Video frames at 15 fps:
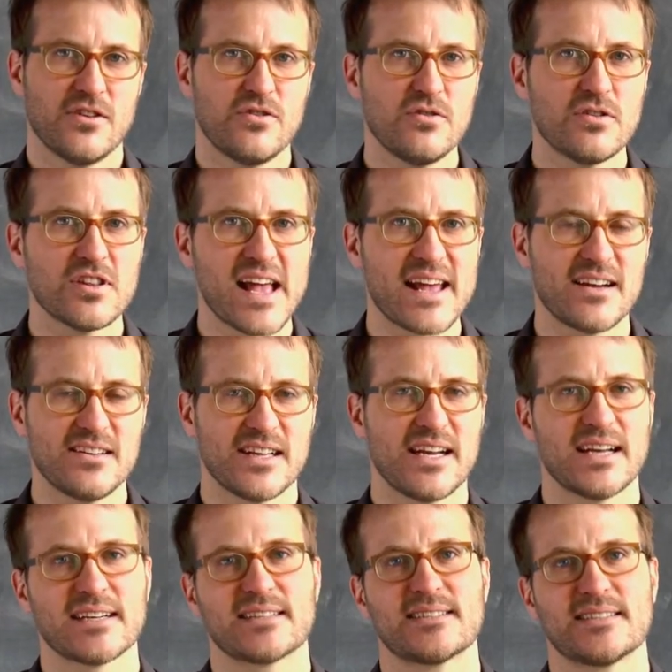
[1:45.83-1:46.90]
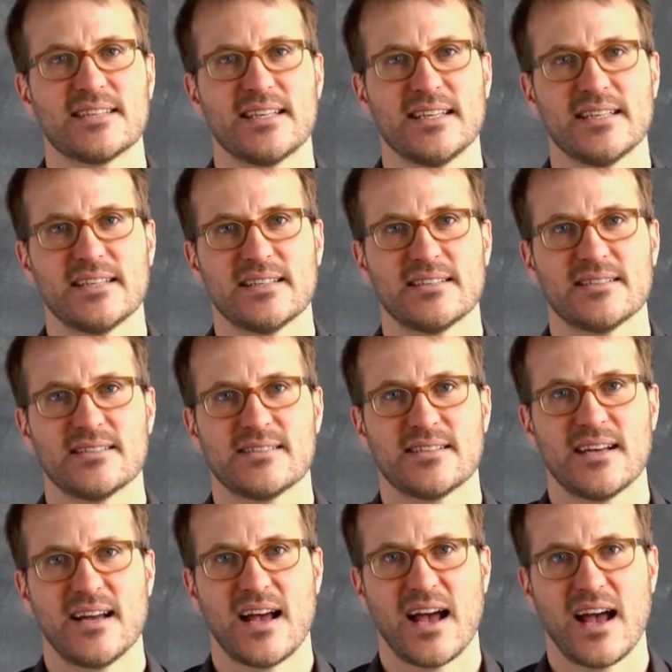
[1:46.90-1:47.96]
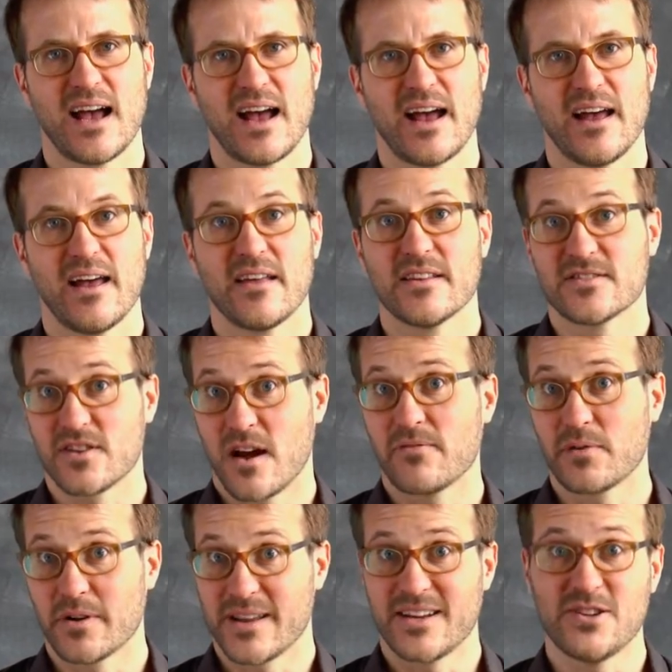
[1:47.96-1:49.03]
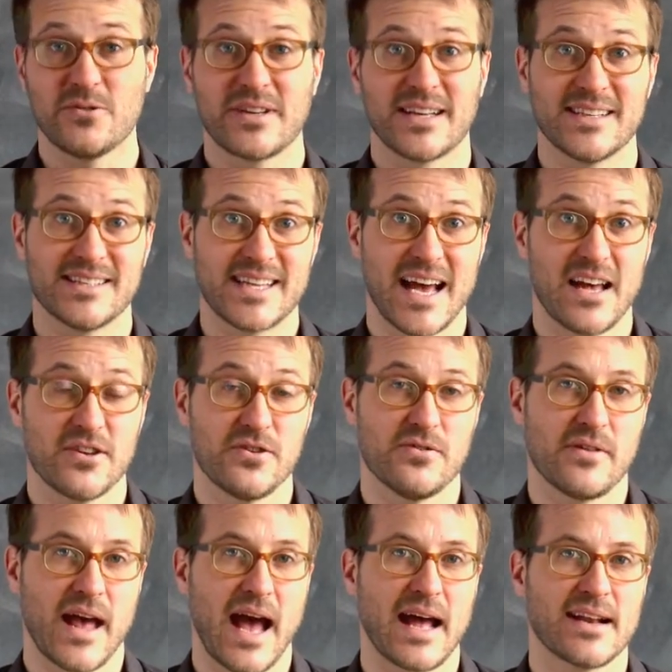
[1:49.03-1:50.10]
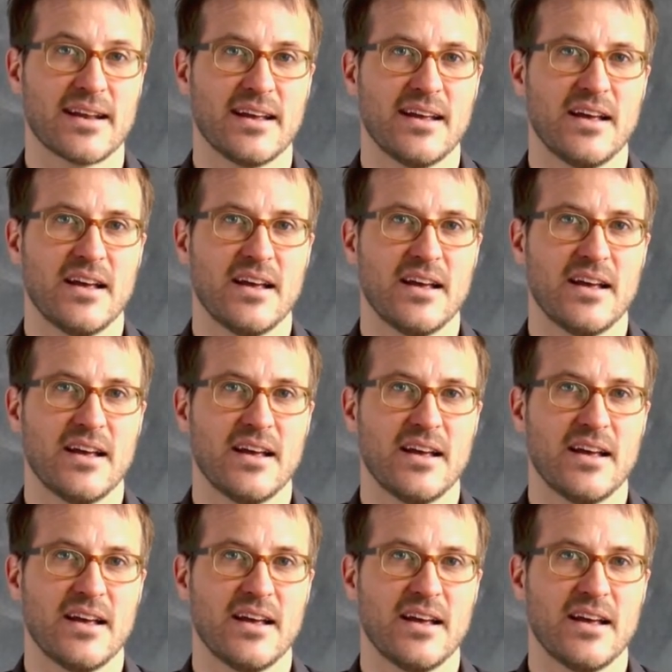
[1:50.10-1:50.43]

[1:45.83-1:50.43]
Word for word: Google Analytics is uh, the software that you can tell you that.